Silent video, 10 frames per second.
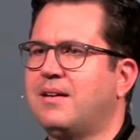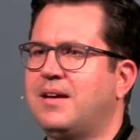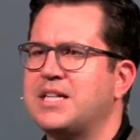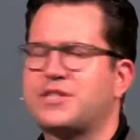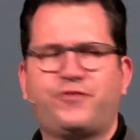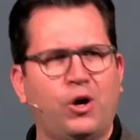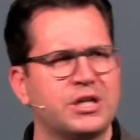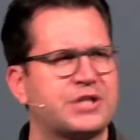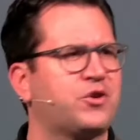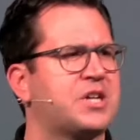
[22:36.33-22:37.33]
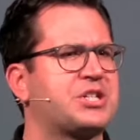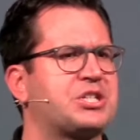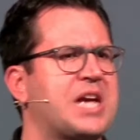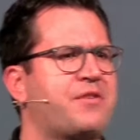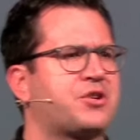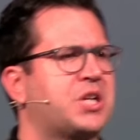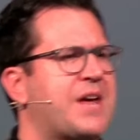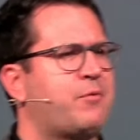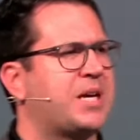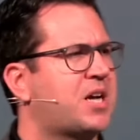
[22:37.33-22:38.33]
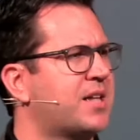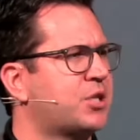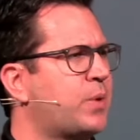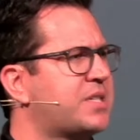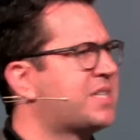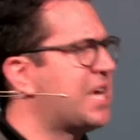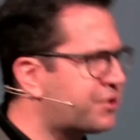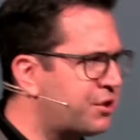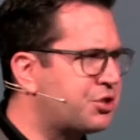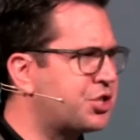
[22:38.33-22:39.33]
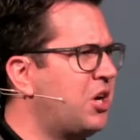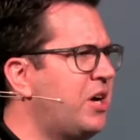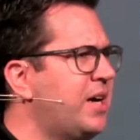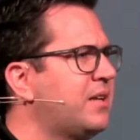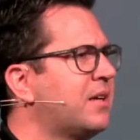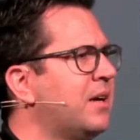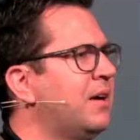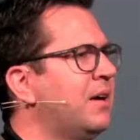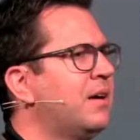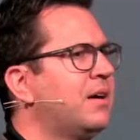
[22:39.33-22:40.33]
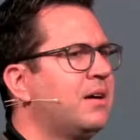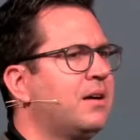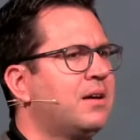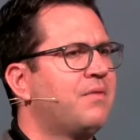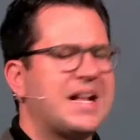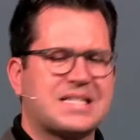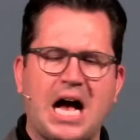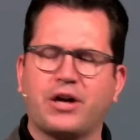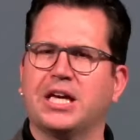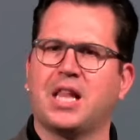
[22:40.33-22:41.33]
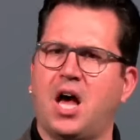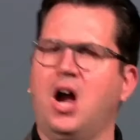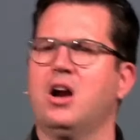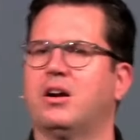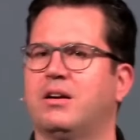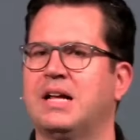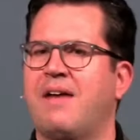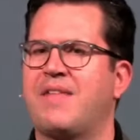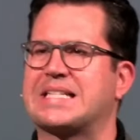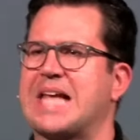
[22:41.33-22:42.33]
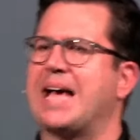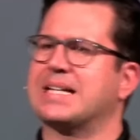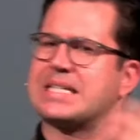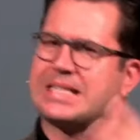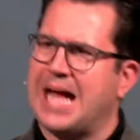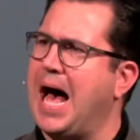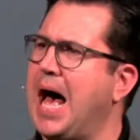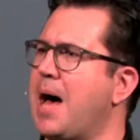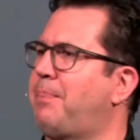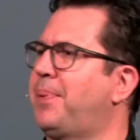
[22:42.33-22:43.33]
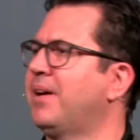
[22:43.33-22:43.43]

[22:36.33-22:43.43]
It's foolish for us to say there should never be consequences. Yes, there should. That's how you learn. That's how you stop.